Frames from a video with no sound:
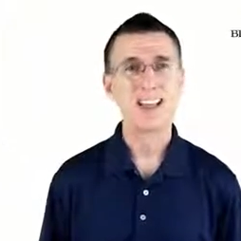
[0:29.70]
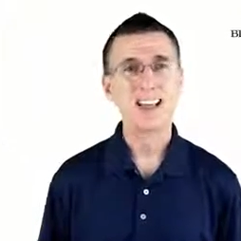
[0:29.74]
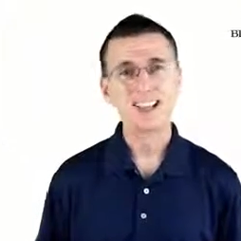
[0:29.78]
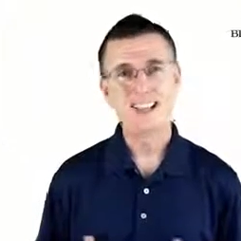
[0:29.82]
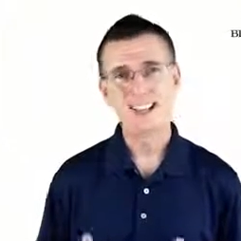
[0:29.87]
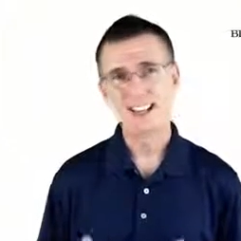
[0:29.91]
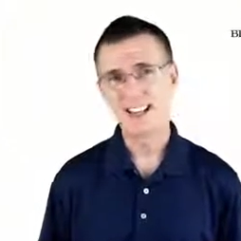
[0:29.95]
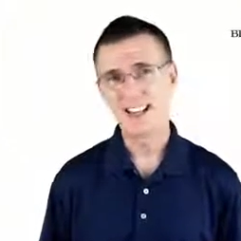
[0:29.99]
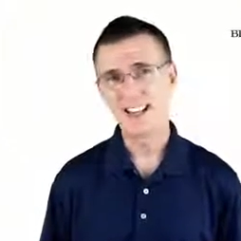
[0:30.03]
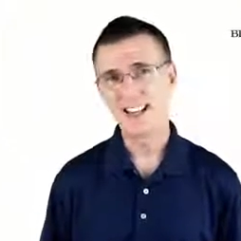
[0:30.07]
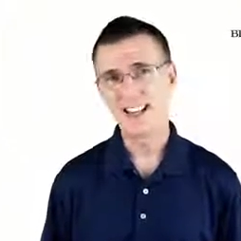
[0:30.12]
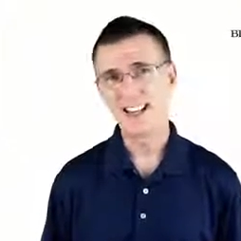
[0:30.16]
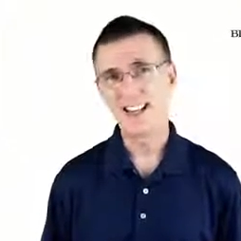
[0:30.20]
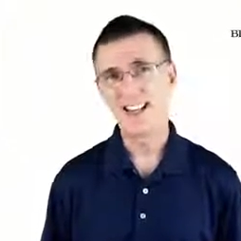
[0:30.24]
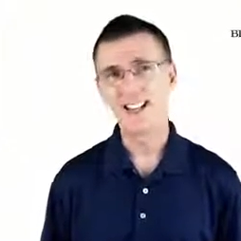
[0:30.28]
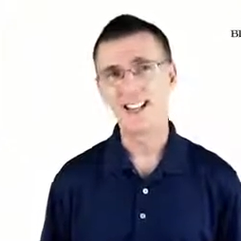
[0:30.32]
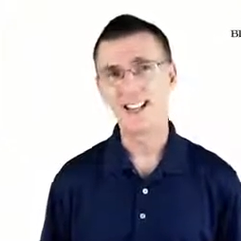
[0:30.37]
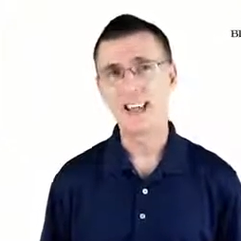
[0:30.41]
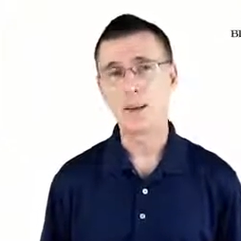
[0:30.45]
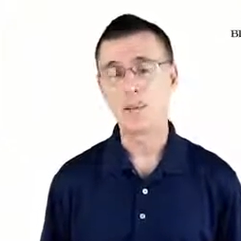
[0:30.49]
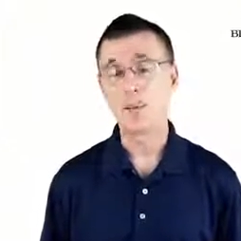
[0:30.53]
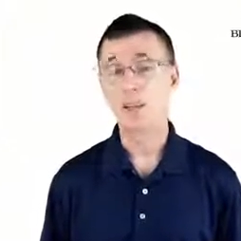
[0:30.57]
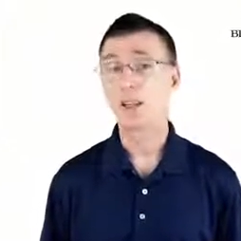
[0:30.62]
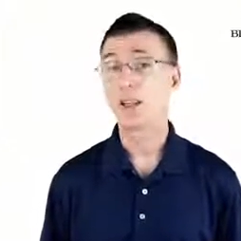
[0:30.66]
Today's
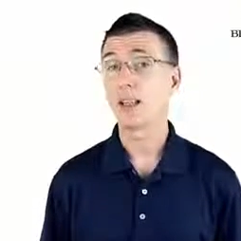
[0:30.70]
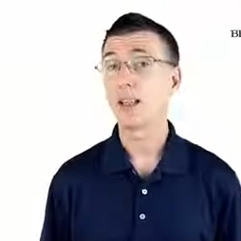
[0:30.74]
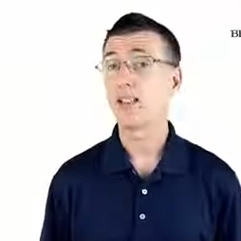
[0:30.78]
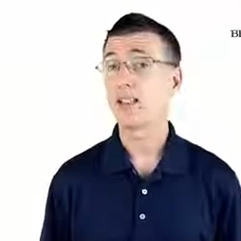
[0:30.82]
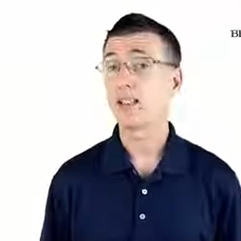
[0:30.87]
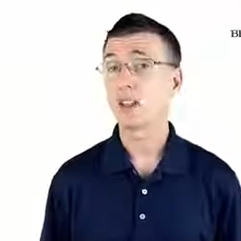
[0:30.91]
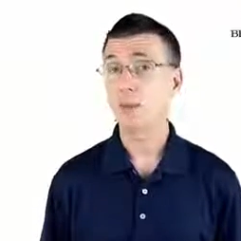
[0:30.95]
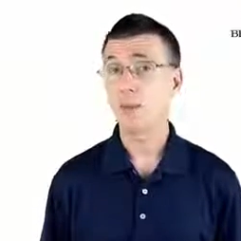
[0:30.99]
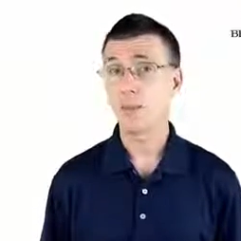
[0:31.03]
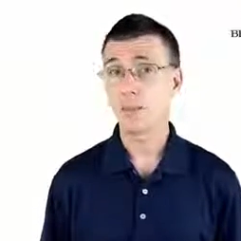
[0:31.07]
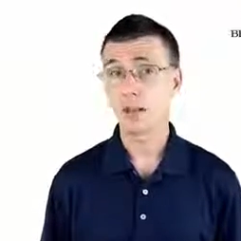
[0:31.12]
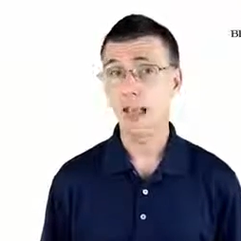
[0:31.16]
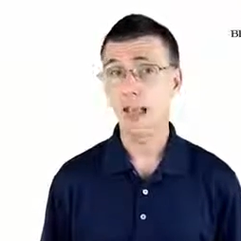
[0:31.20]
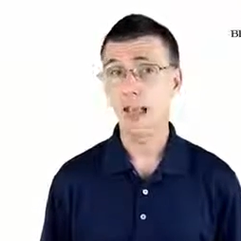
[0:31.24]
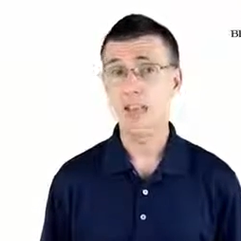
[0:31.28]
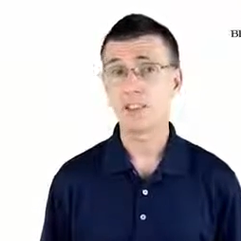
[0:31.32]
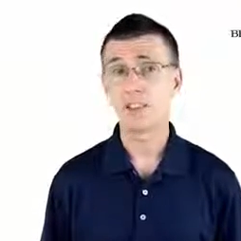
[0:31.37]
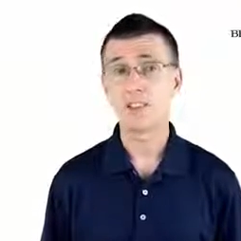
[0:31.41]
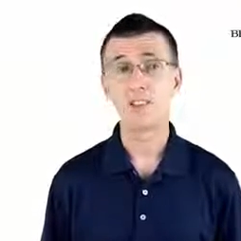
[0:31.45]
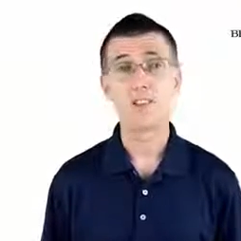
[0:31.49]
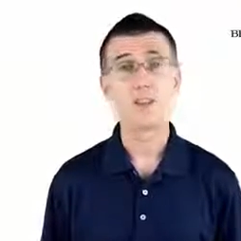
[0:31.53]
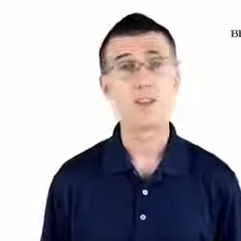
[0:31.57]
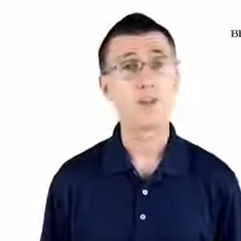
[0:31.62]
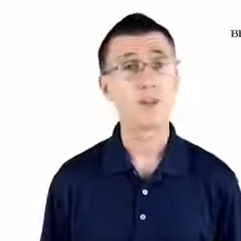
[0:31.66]
topic is the
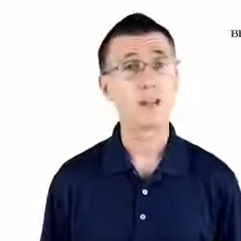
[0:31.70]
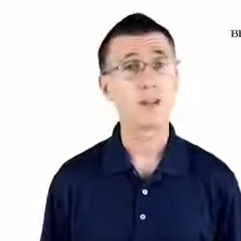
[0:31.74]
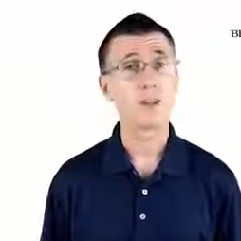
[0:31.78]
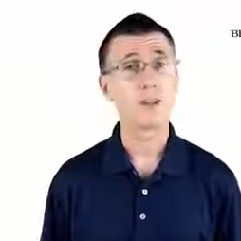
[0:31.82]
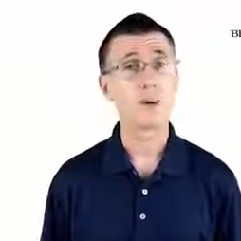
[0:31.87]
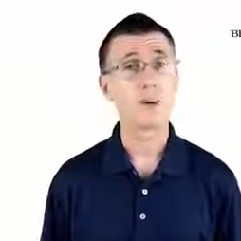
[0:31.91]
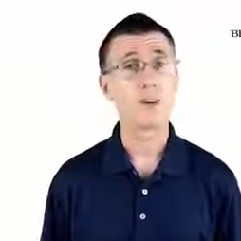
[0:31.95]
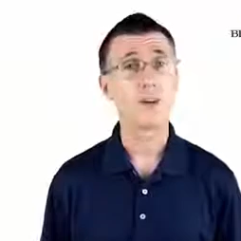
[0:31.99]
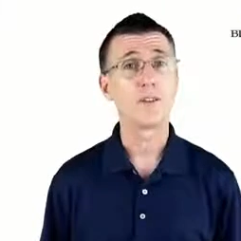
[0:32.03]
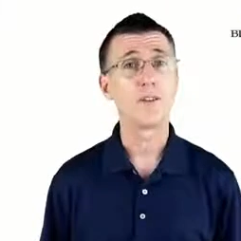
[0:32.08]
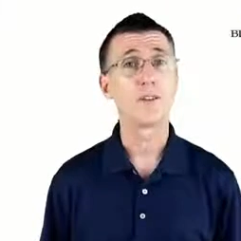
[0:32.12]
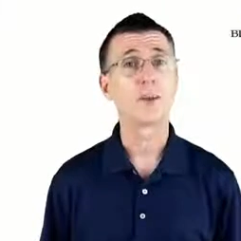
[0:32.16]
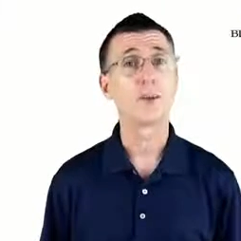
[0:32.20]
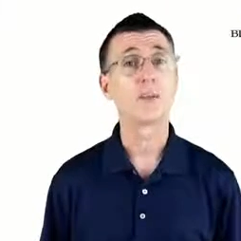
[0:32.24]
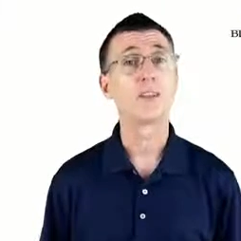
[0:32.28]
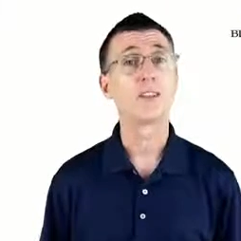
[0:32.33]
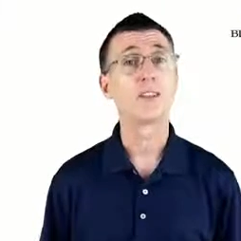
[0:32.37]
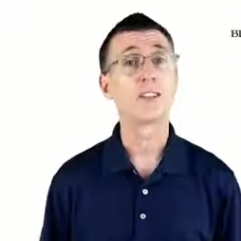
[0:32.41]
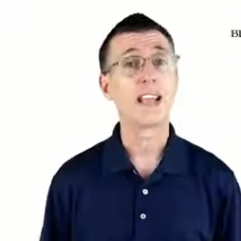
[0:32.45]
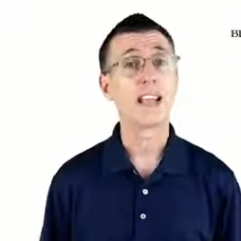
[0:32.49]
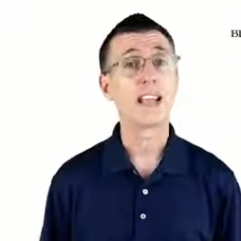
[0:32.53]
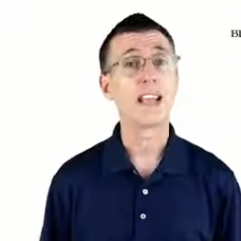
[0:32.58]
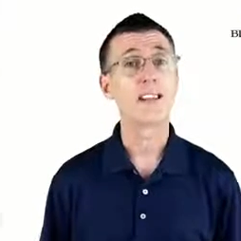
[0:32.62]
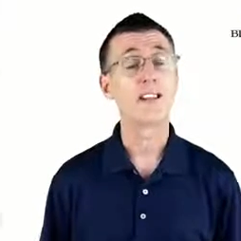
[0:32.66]
path of Bitcoin from
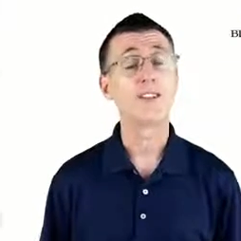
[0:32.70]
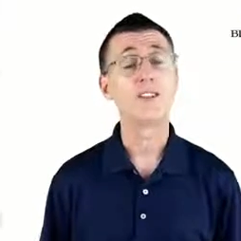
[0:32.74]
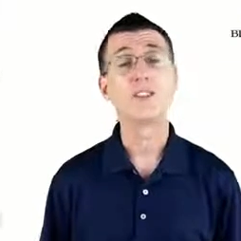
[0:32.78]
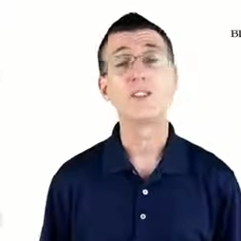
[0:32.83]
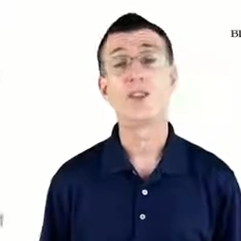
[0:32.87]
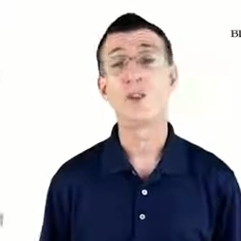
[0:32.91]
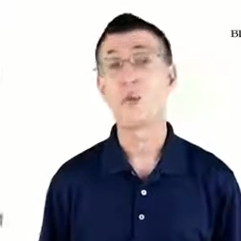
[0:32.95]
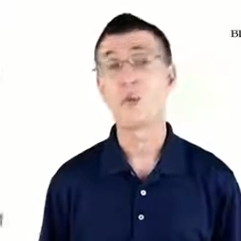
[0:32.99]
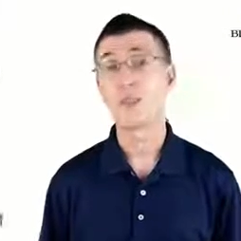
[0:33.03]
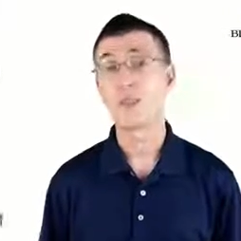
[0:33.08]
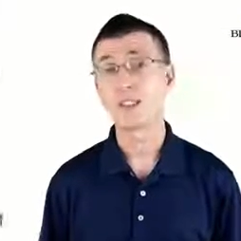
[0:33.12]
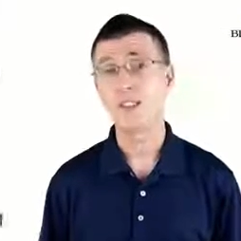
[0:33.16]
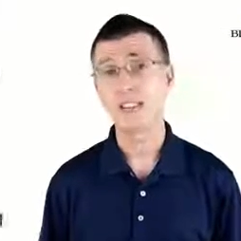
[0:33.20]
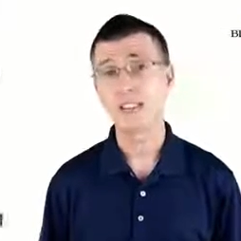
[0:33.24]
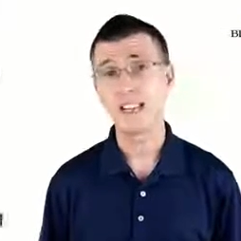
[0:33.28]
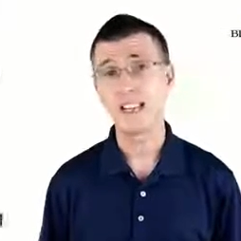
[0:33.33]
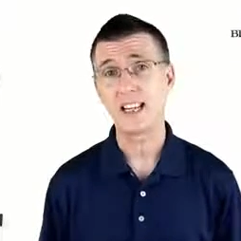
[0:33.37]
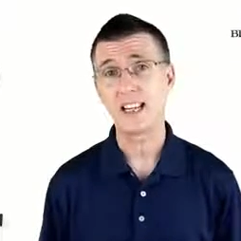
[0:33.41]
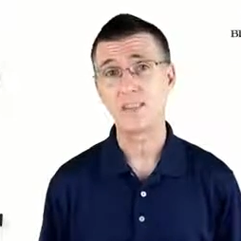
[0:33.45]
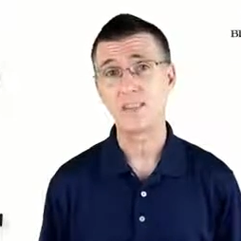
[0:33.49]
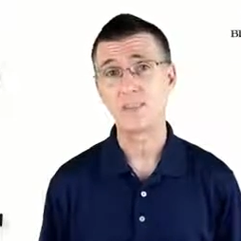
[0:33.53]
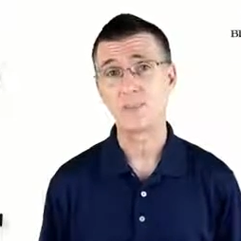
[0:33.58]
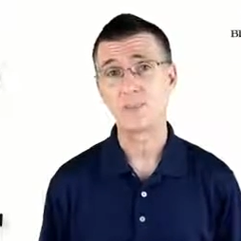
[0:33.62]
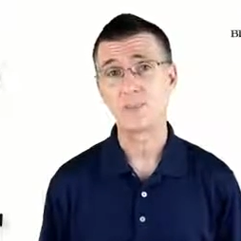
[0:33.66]
send to
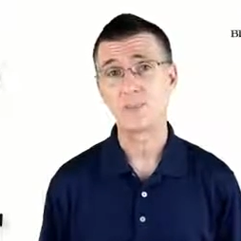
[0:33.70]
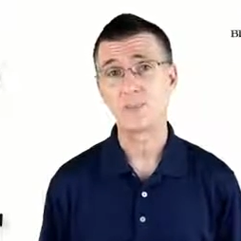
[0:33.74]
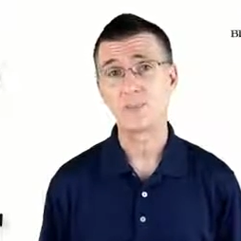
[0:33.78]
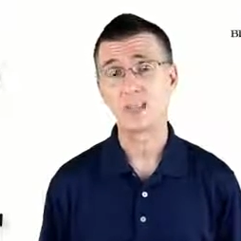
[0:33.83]
receive.